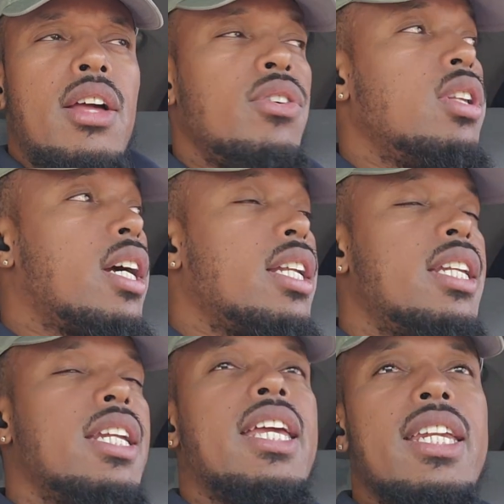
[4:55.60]
if you're looking
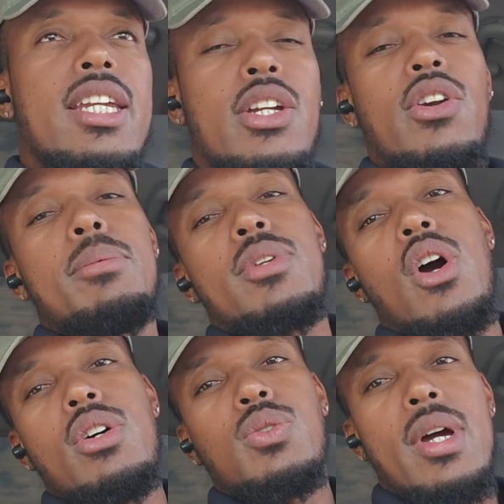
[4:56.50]
into getting into
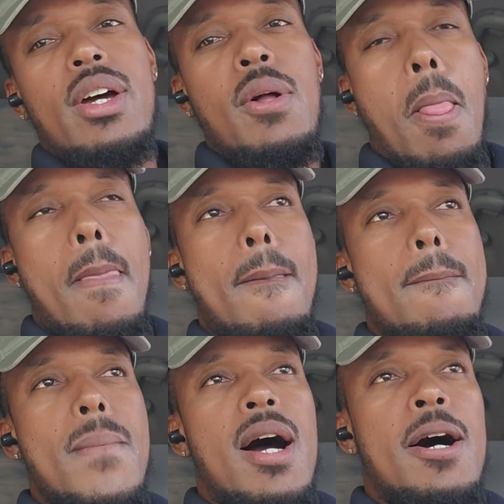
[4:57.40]
crypto as well,
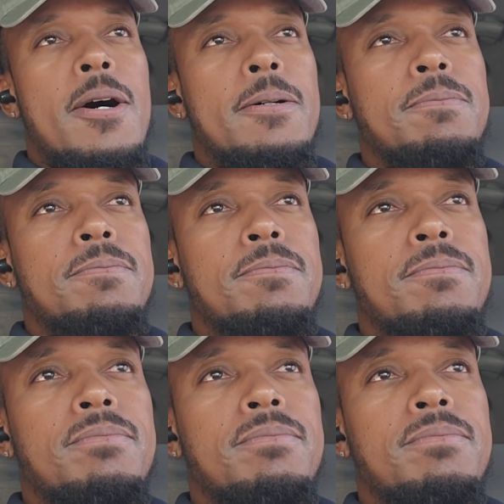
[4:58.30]
um,